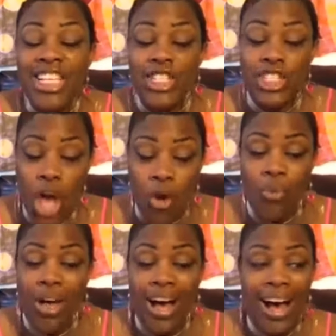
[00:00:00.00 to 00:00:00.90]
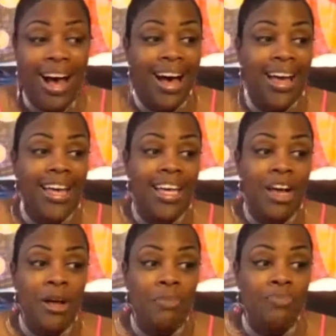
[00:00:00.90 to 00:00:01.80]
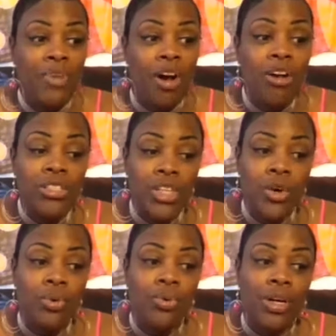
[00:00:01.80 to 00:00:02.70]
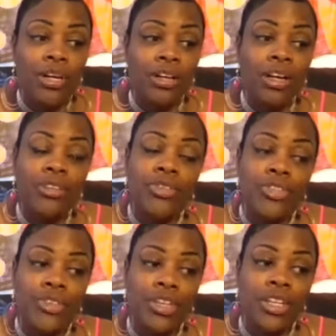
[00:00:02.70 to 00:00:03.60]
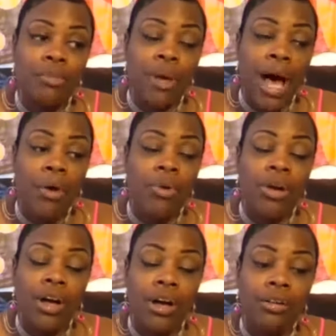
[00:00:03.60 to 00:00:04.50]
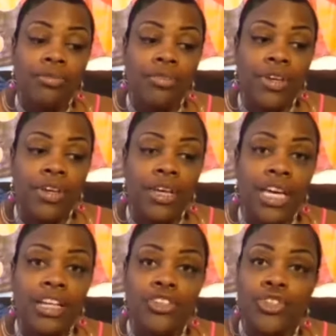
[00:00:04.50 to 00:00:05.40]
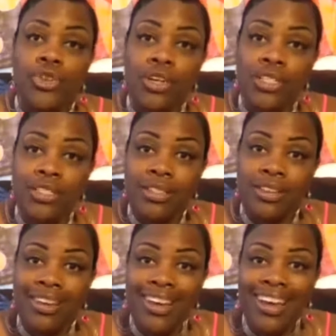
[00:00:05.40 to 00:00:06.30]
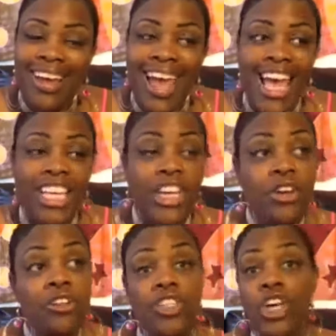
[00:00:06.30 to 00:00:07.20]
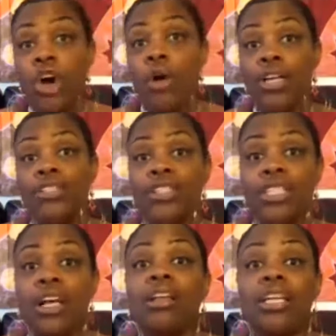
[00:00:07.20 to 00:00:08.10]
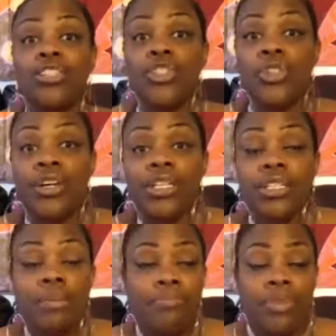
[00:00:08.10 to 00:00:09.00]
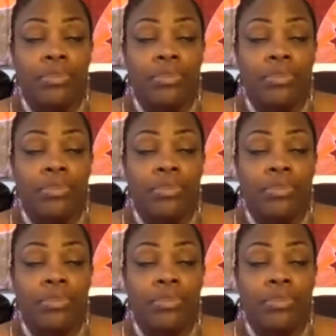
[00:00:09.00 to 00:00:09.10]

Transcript: so I um, also understood the power of insurance. And years ago, I used to sell insurance